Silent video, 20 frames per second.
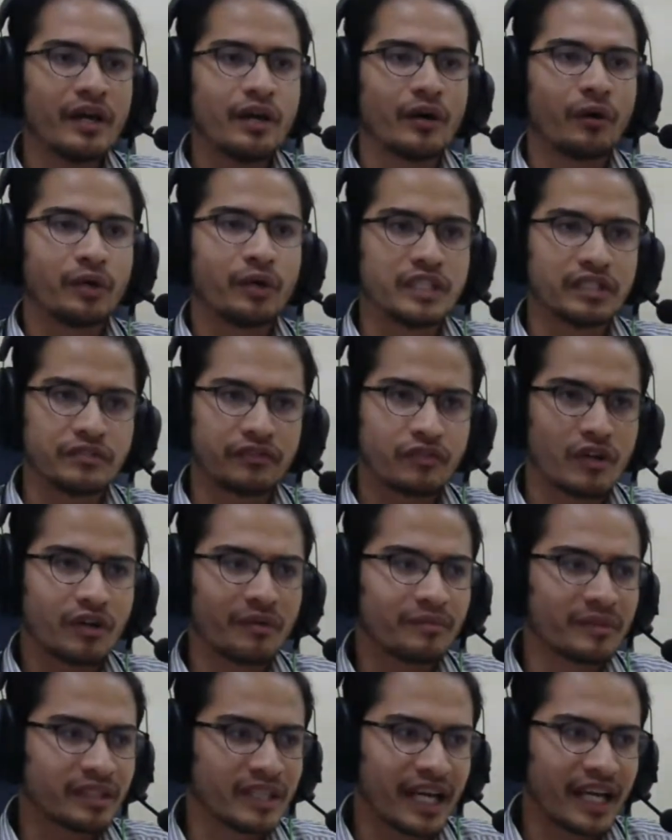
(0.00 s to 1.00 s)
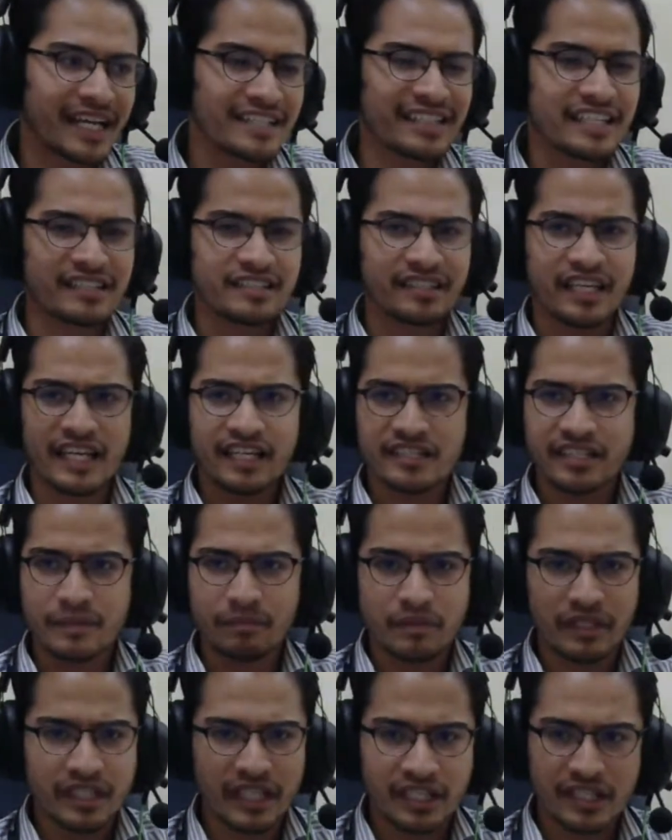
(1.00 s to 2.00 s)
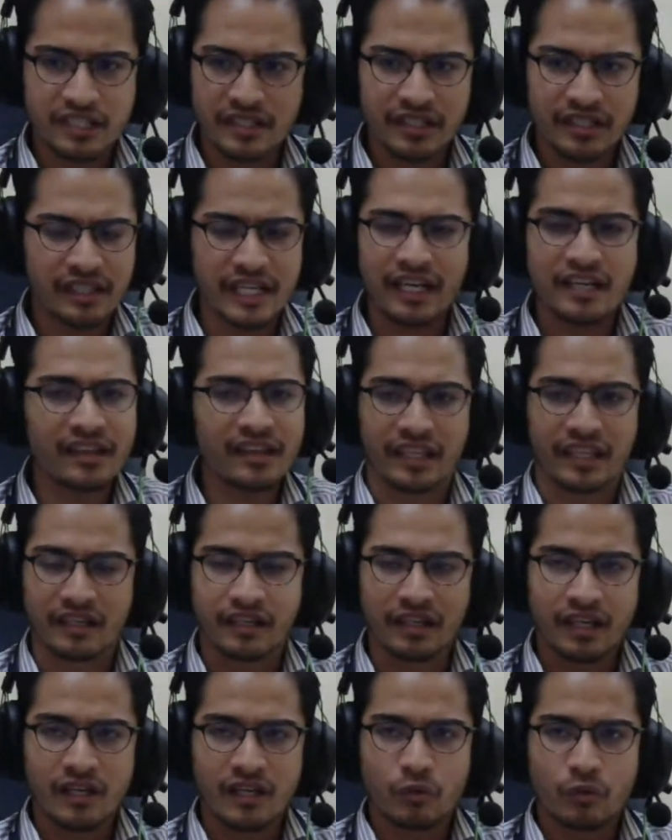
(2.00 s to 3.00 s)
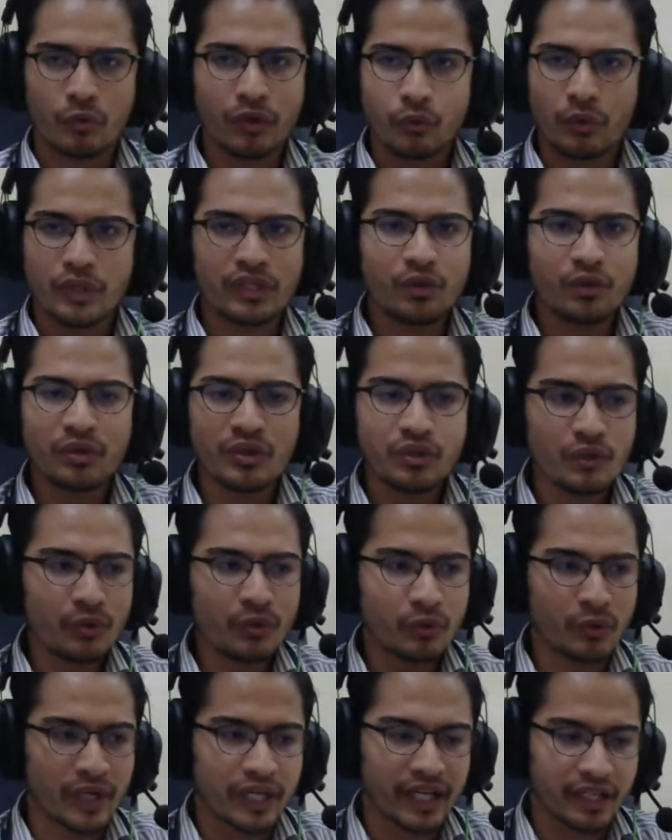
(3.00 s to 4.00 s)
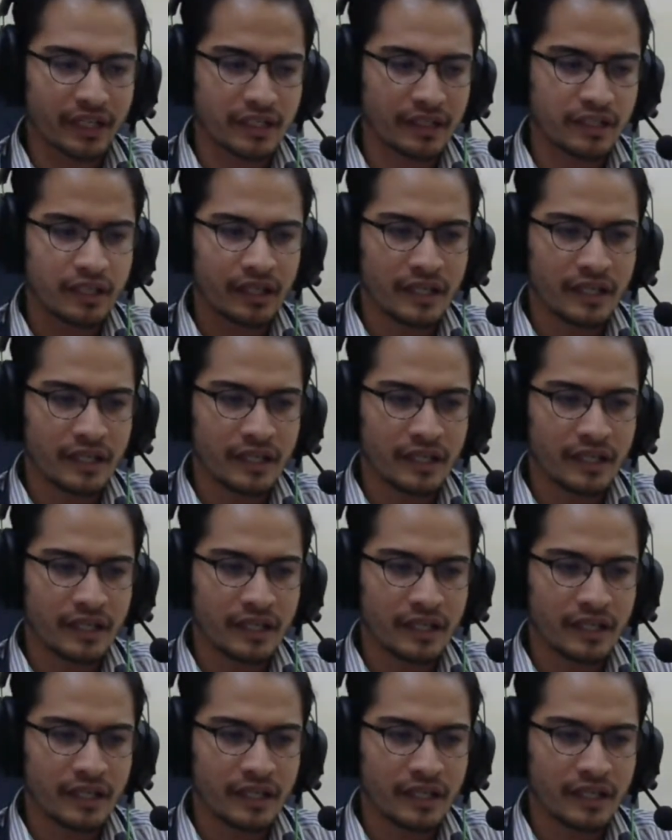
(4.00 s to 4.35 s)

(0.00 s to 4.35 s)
or it's from a SSH application, anything. We don't know at